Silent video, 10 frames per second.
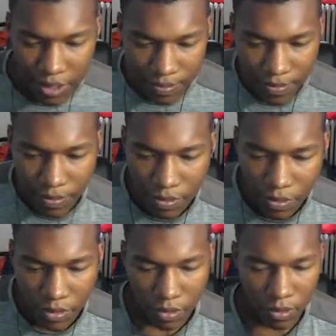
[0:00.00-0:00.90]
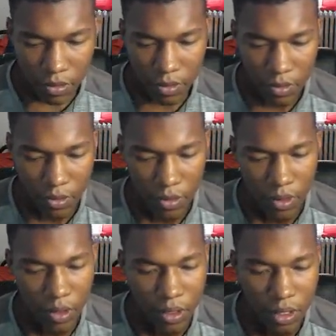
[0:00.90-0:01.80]

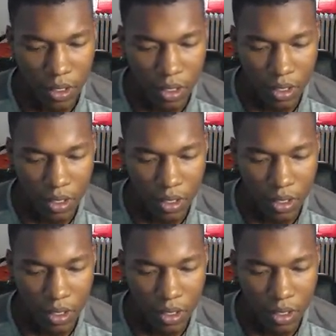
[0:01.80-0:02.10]
No one is speaking in this clip.